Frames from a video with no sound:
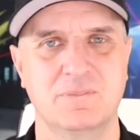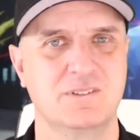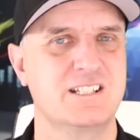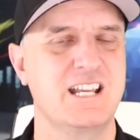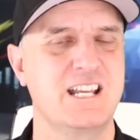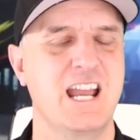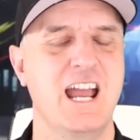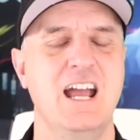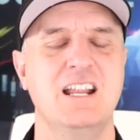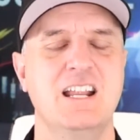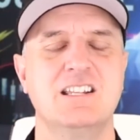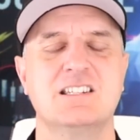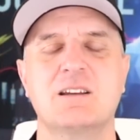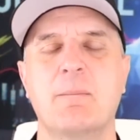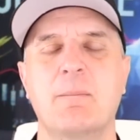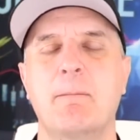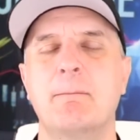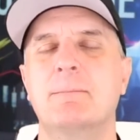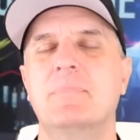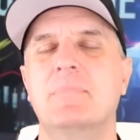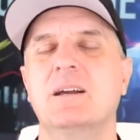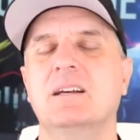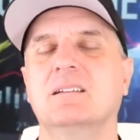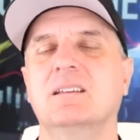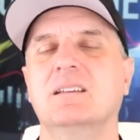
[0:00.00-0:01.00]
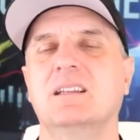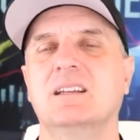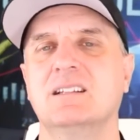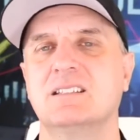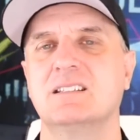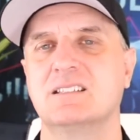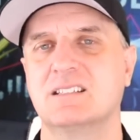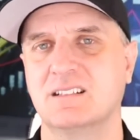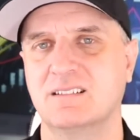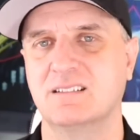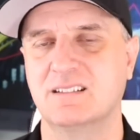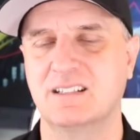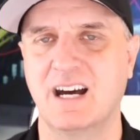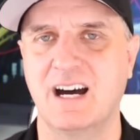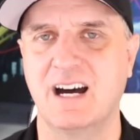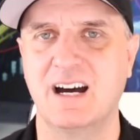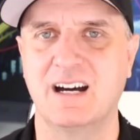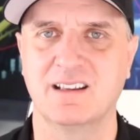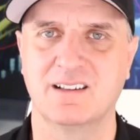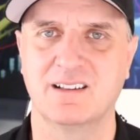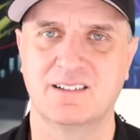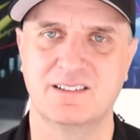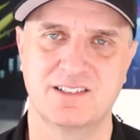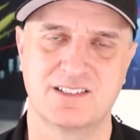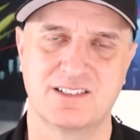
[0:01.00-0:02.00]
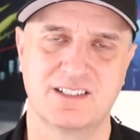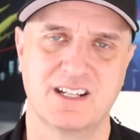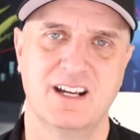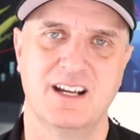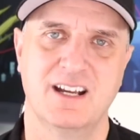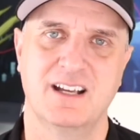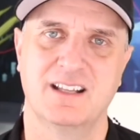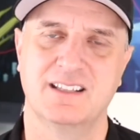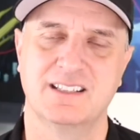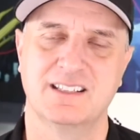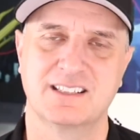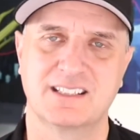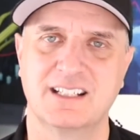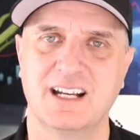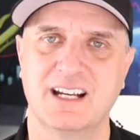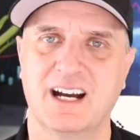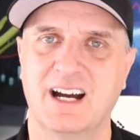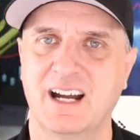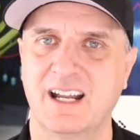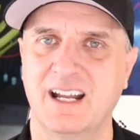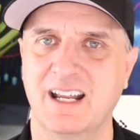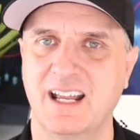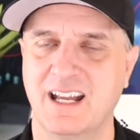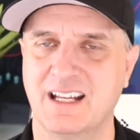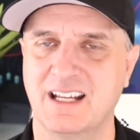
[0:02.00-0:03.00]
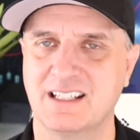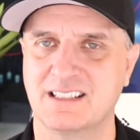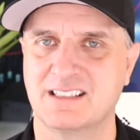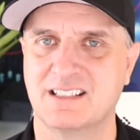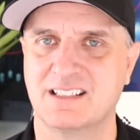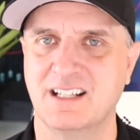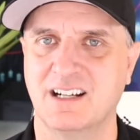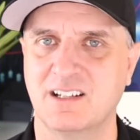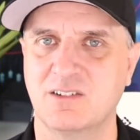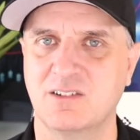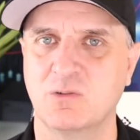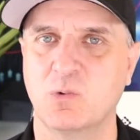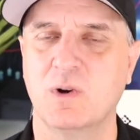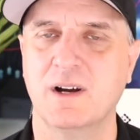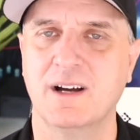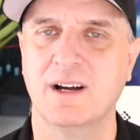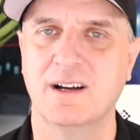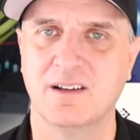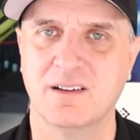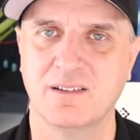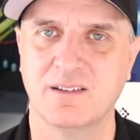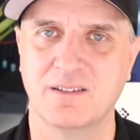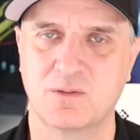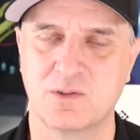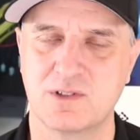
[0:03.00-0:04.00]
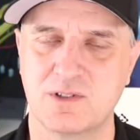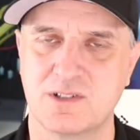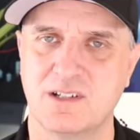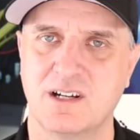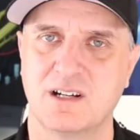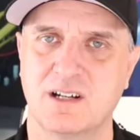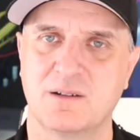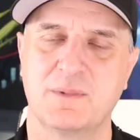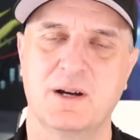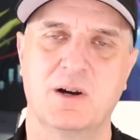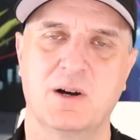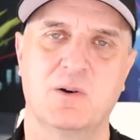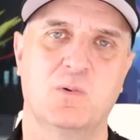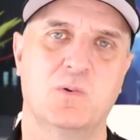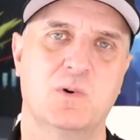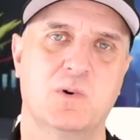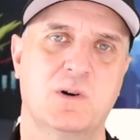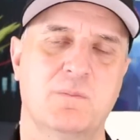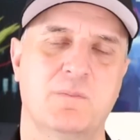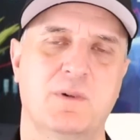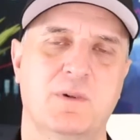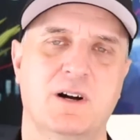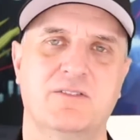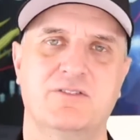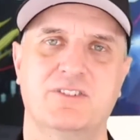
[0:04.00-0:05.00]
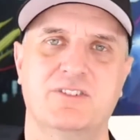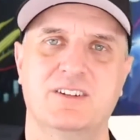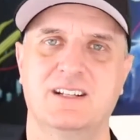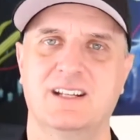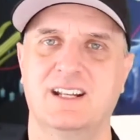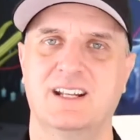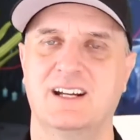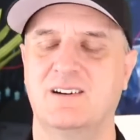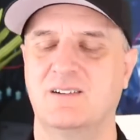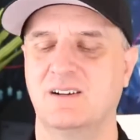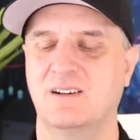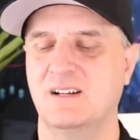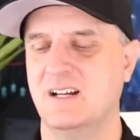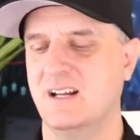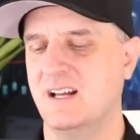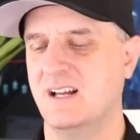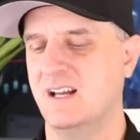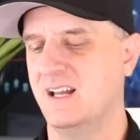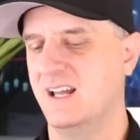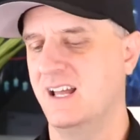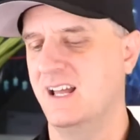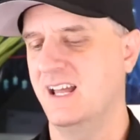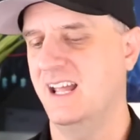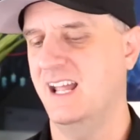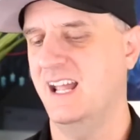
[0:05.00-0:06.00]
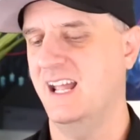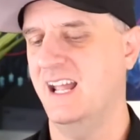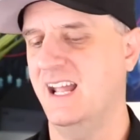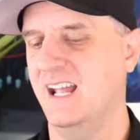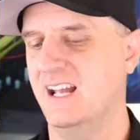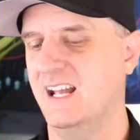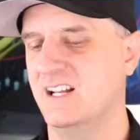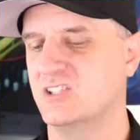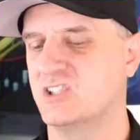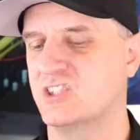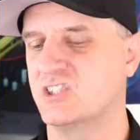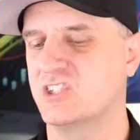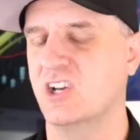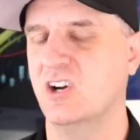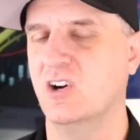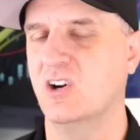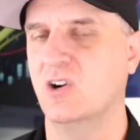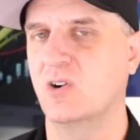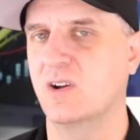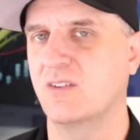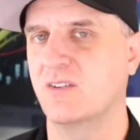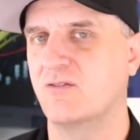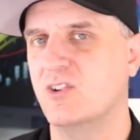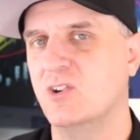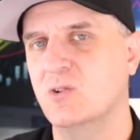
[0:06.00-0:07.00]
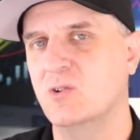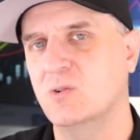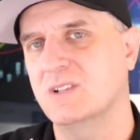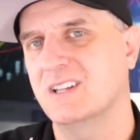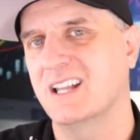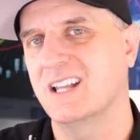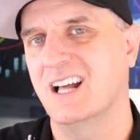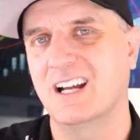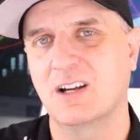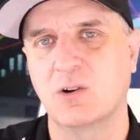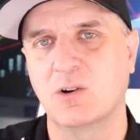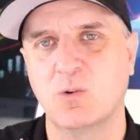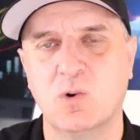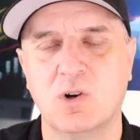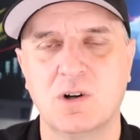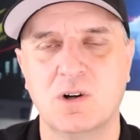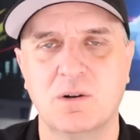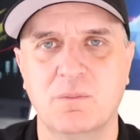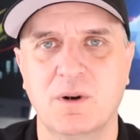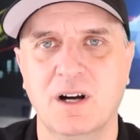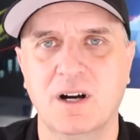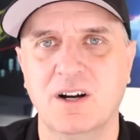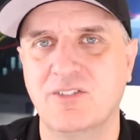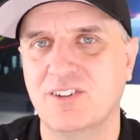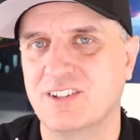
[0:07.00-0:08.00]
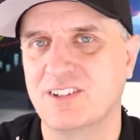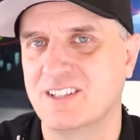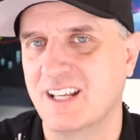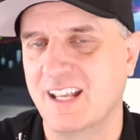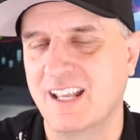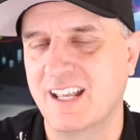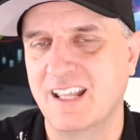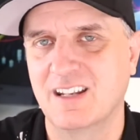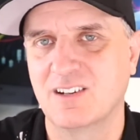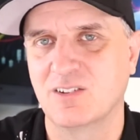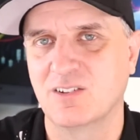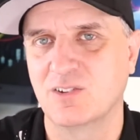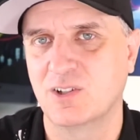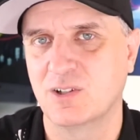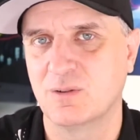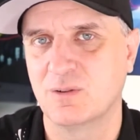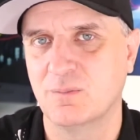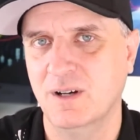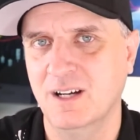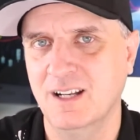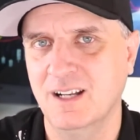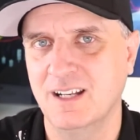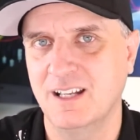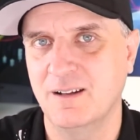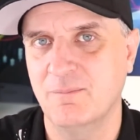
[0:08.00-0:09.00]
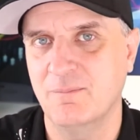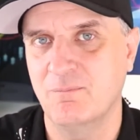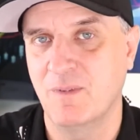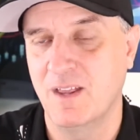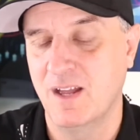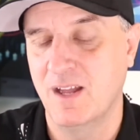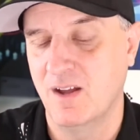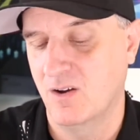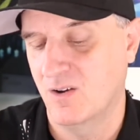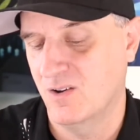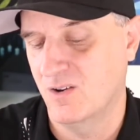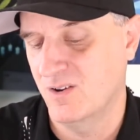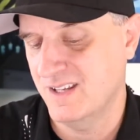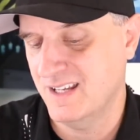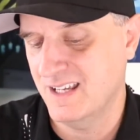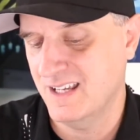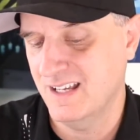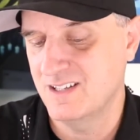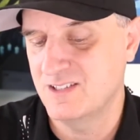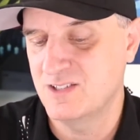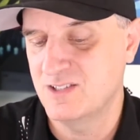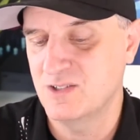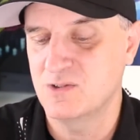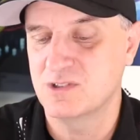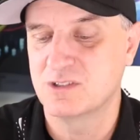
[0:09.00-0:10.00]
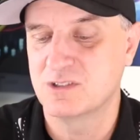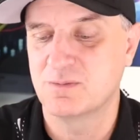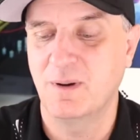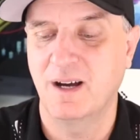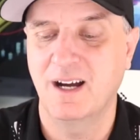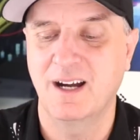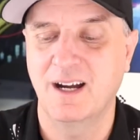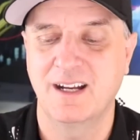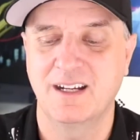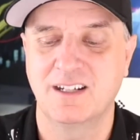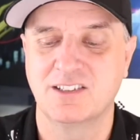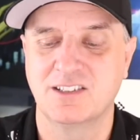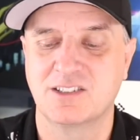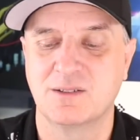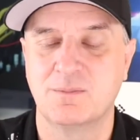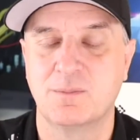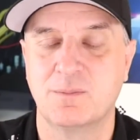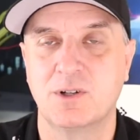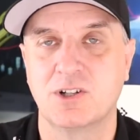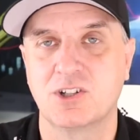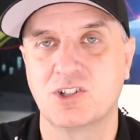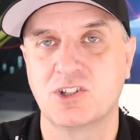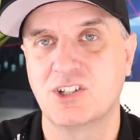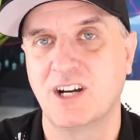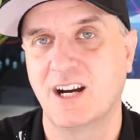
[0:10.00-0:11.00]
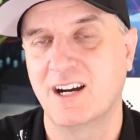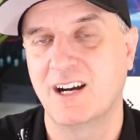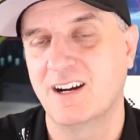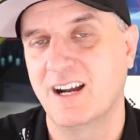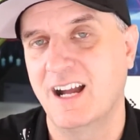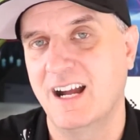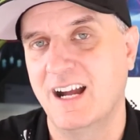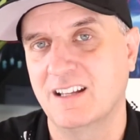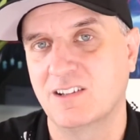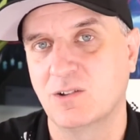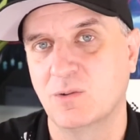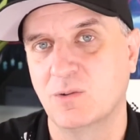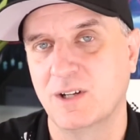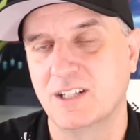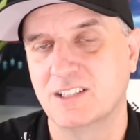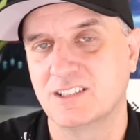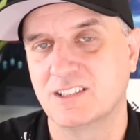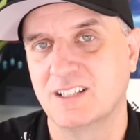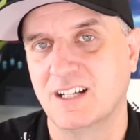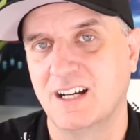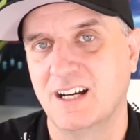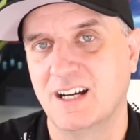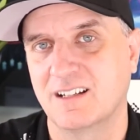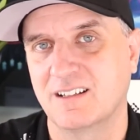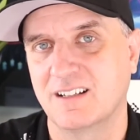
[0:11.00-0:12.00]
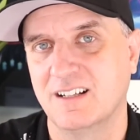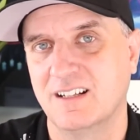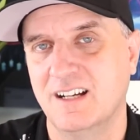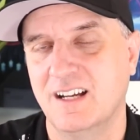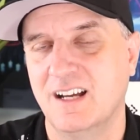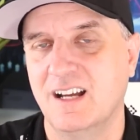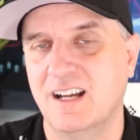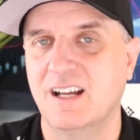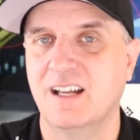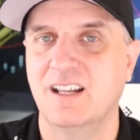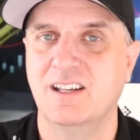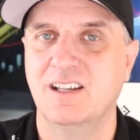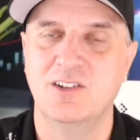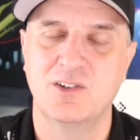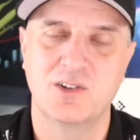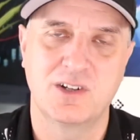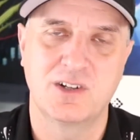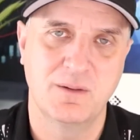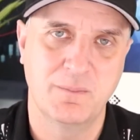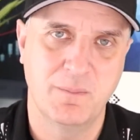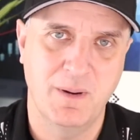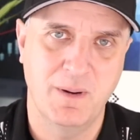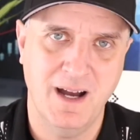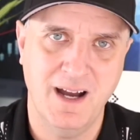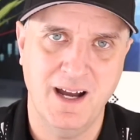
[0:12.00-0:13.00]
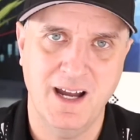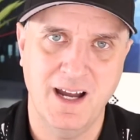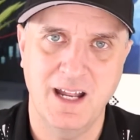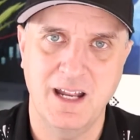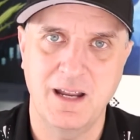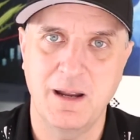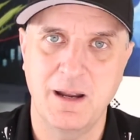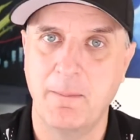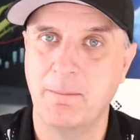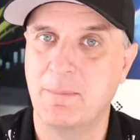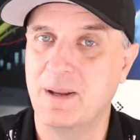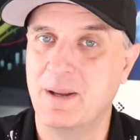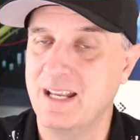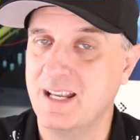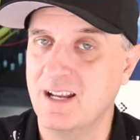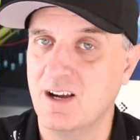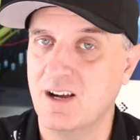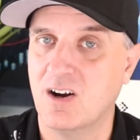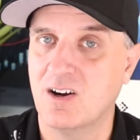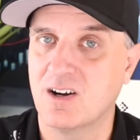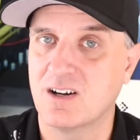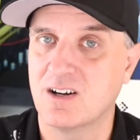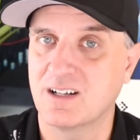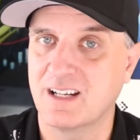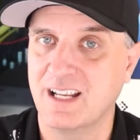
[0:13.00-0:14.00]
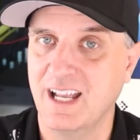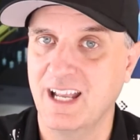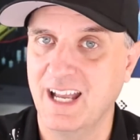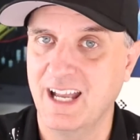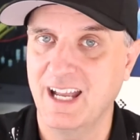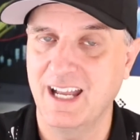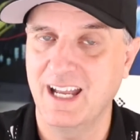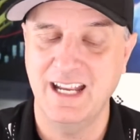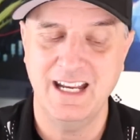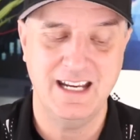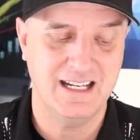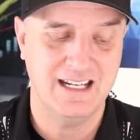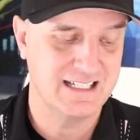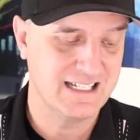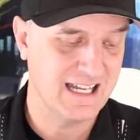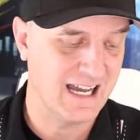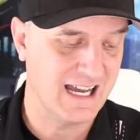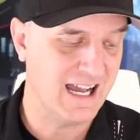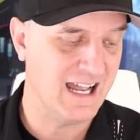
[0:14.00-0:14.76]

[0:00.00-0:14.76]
Tens of billions of dollars. This guy has done well. We're talking about Warren Buffett now. And so if you would like Warren Buffett to handle your money, all you got to do is buy some Berkshire Hathaway stock, and you can buy BRK.A,